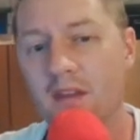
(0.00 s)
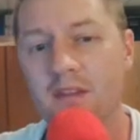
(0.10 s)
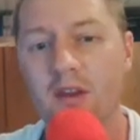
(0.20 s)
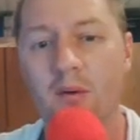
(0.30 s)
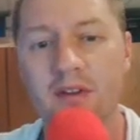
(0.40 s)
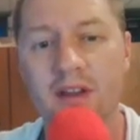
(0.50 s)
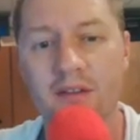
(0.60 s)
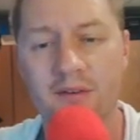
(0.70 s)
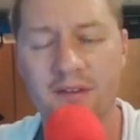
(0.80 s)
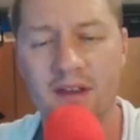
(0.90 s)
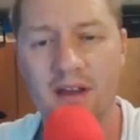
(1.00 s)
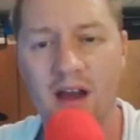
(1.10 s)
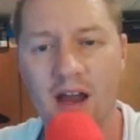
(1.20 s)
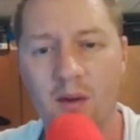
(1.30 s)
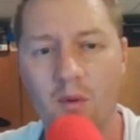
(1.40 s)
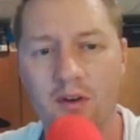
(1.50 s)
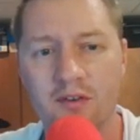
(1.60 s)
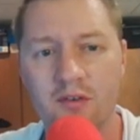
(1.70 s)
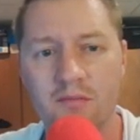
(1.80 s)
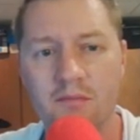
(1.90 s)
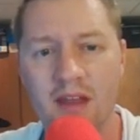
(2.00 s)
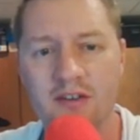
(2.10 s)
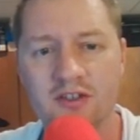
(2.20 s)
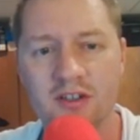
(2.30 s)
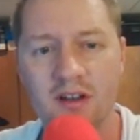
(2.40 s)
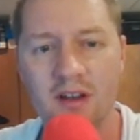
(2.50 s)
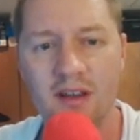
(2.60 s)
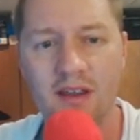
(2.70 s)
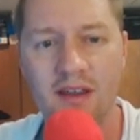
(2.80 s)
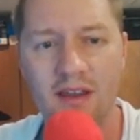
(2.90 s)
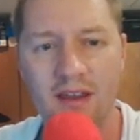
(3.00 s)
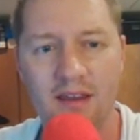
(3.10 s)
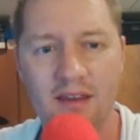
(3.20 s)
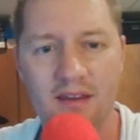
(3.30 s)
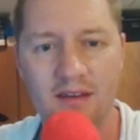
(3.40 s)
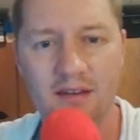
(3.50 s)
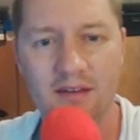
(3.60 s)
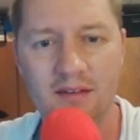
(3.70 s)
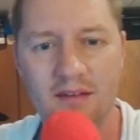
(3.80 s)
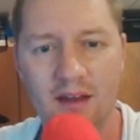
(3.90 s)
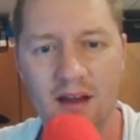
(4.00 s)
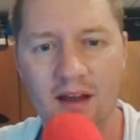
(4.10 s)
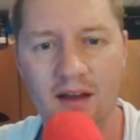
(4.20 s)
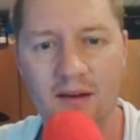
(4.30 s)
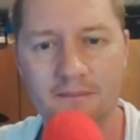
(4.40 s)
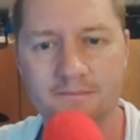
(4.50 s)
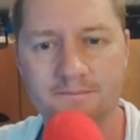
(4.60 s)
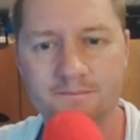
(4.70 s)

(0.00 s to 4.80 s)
The only other thing I want to mention is about